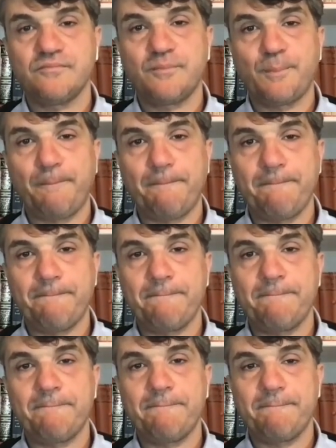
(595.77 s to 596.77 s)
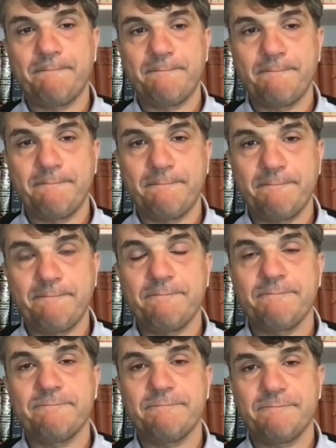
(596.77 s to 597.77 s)

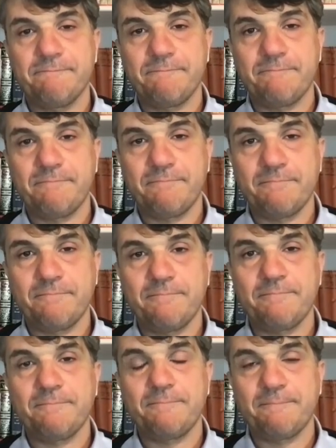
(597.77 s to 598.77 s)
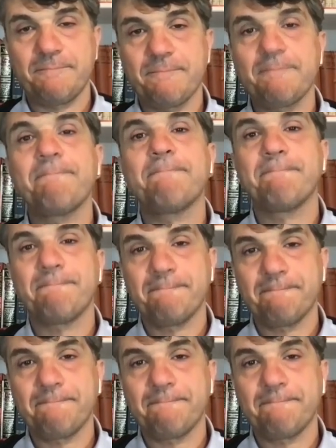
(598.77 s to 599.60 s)
This person isn't speaking.